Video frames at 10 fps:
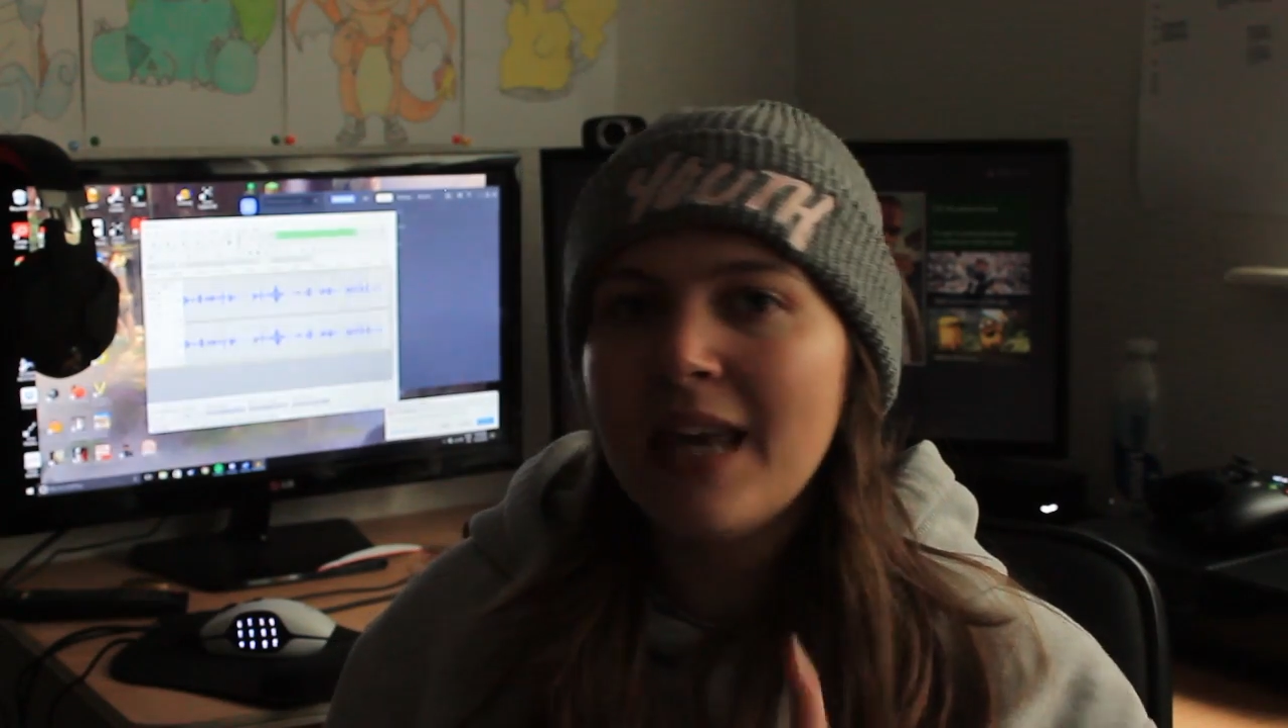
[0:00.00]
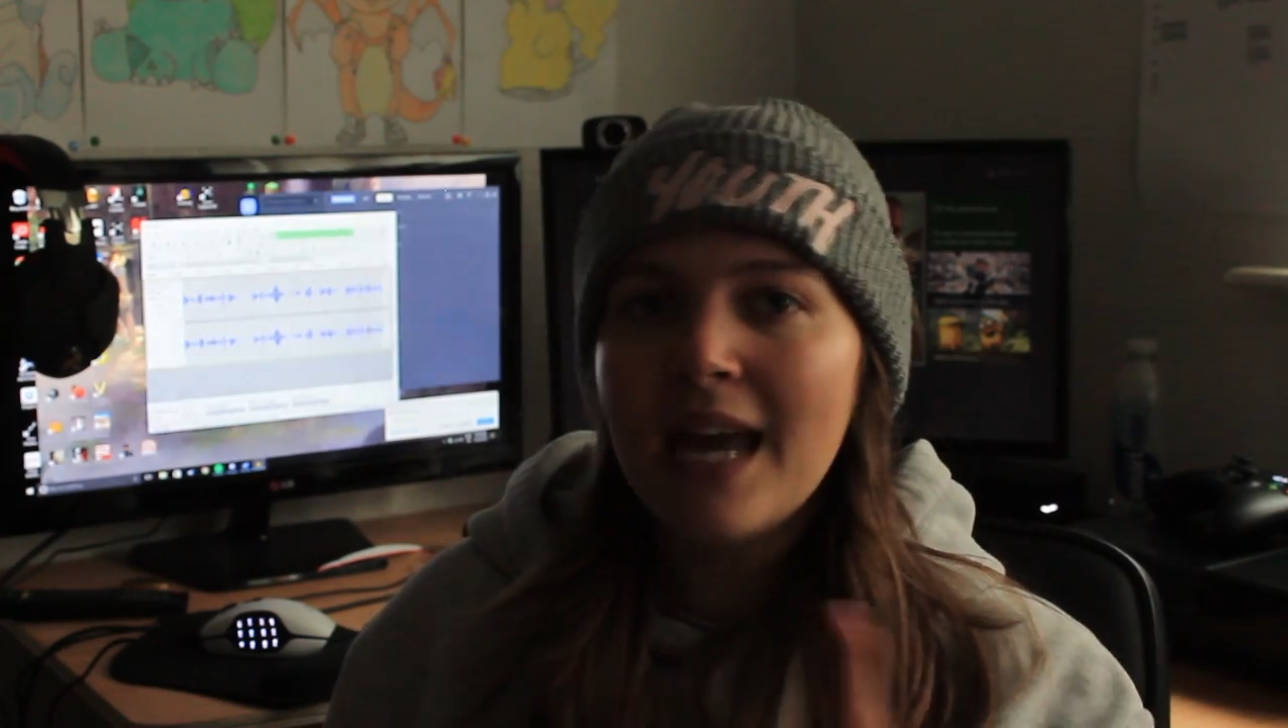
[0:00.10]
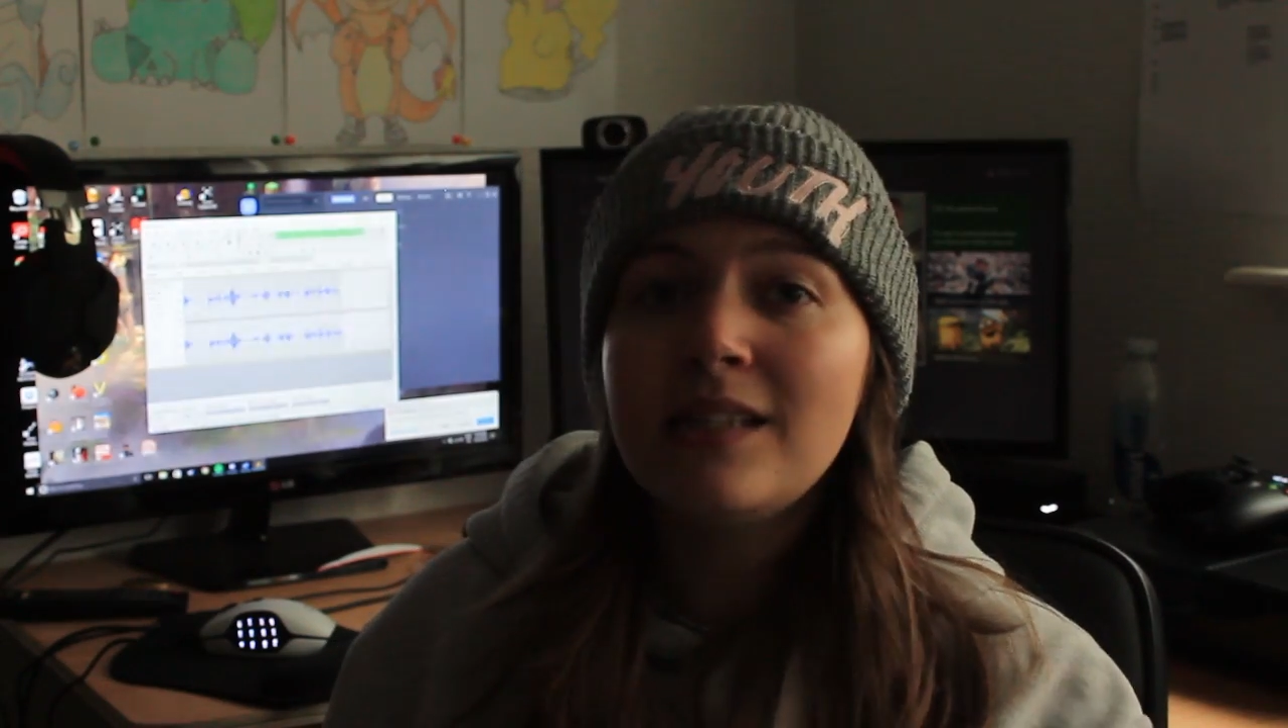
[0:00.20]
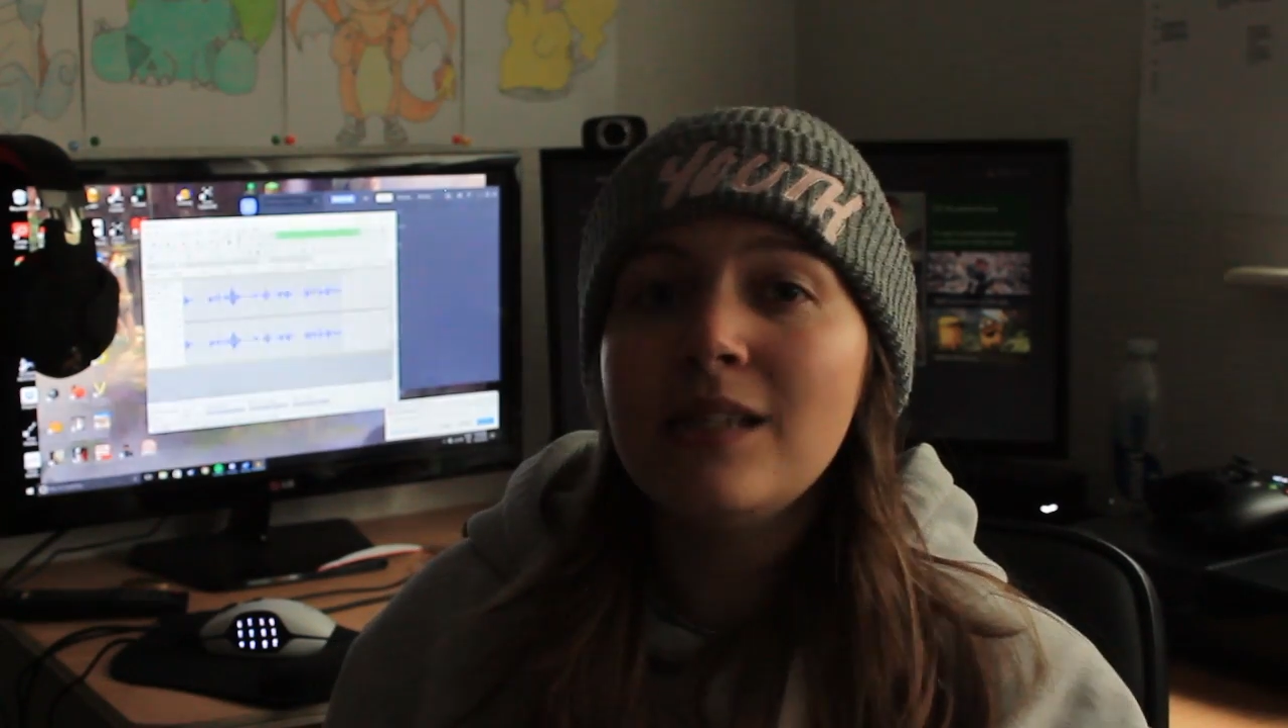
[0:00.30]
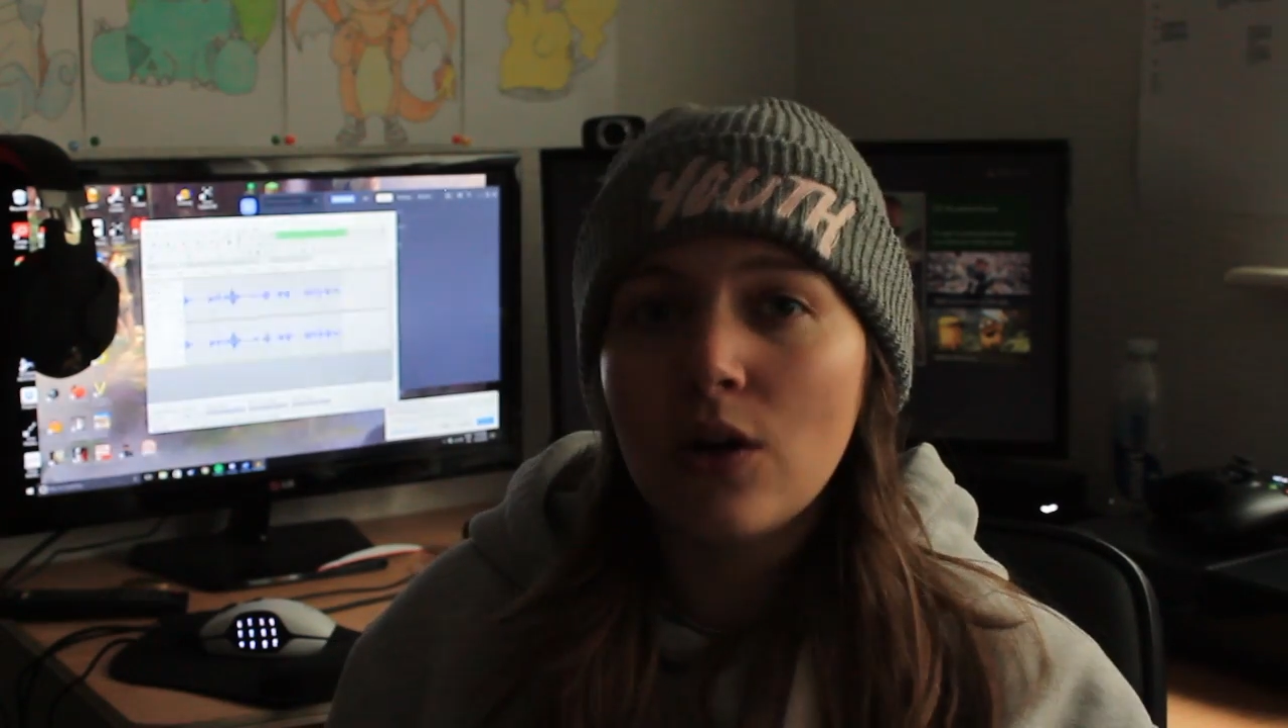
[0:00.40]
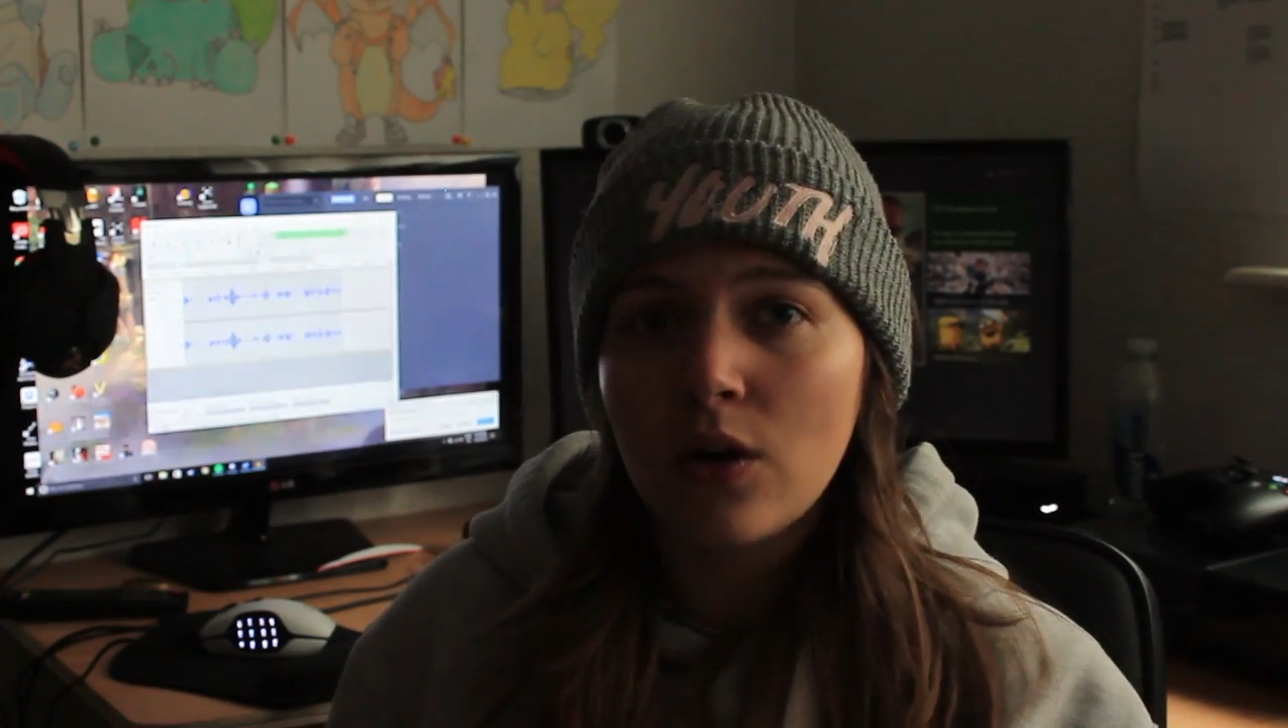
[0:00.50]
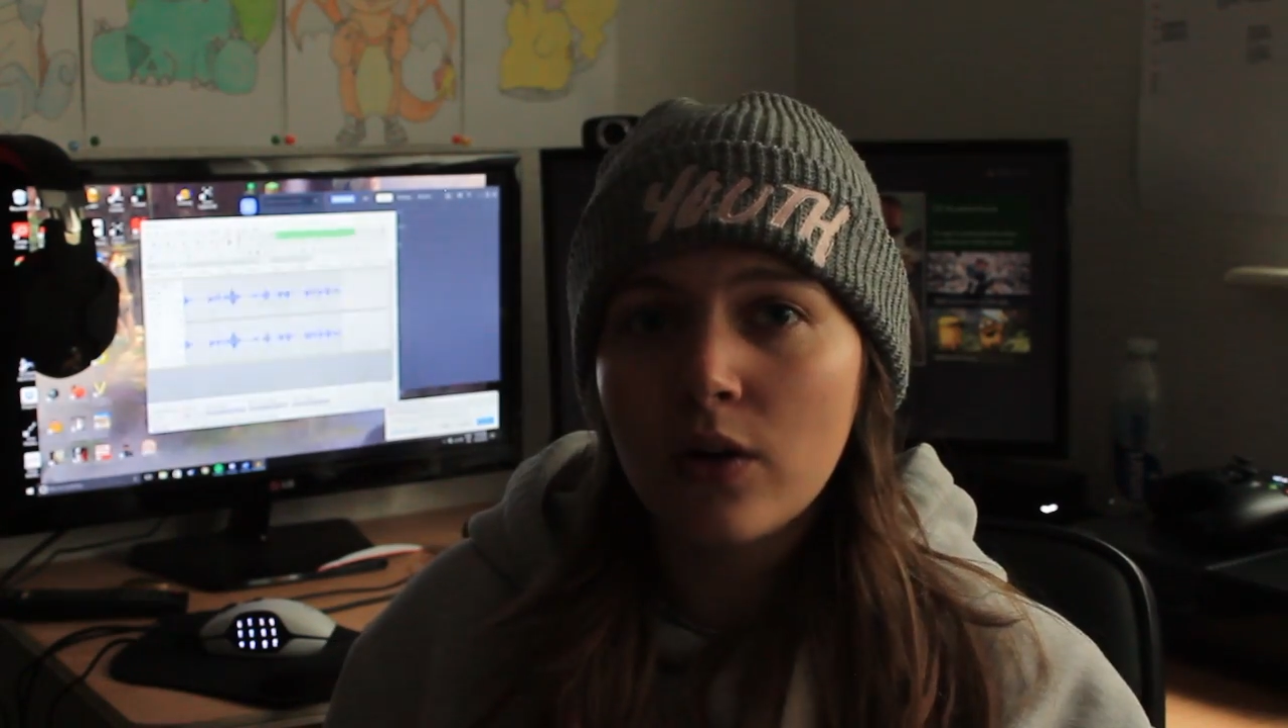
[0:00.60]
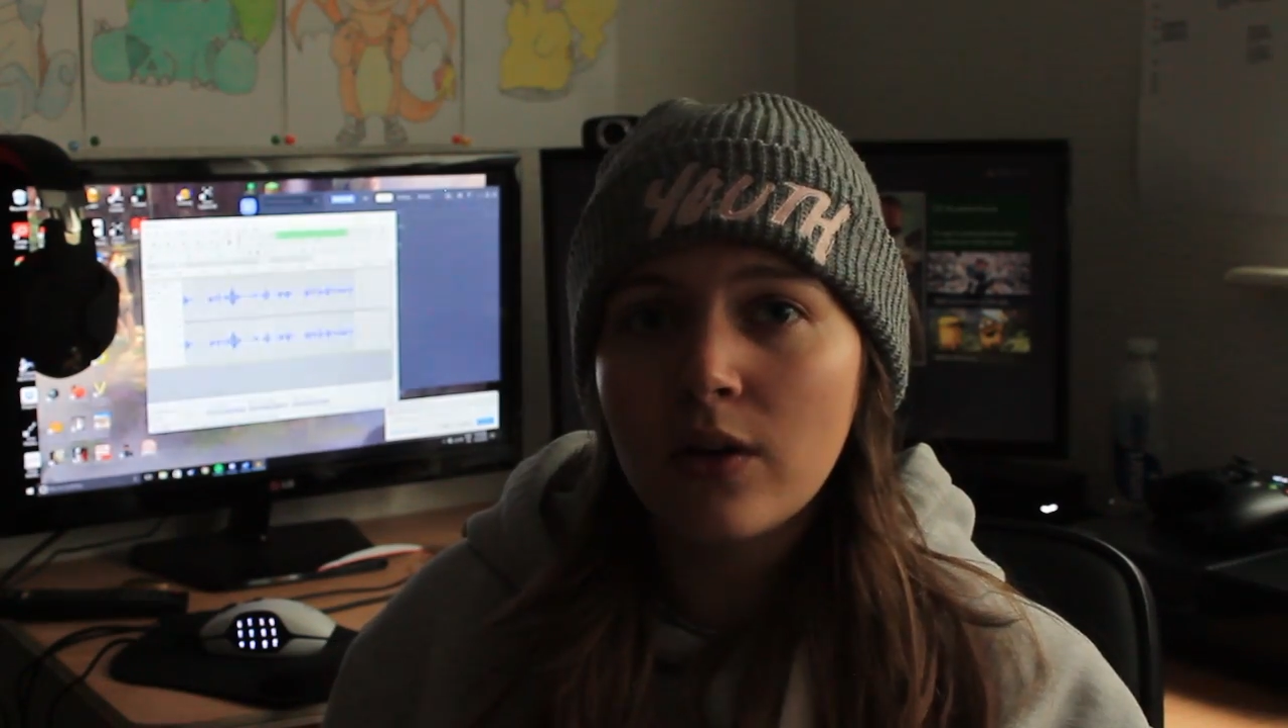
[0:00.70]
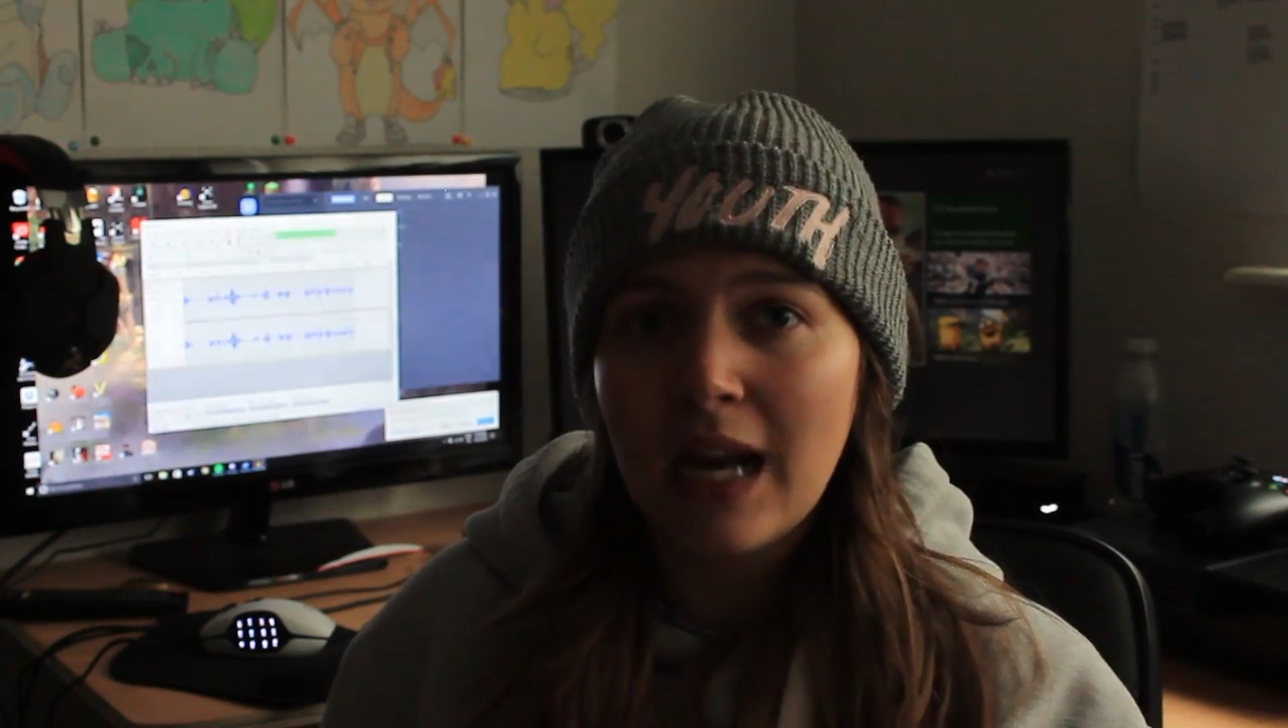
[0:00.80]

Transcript: the Ezio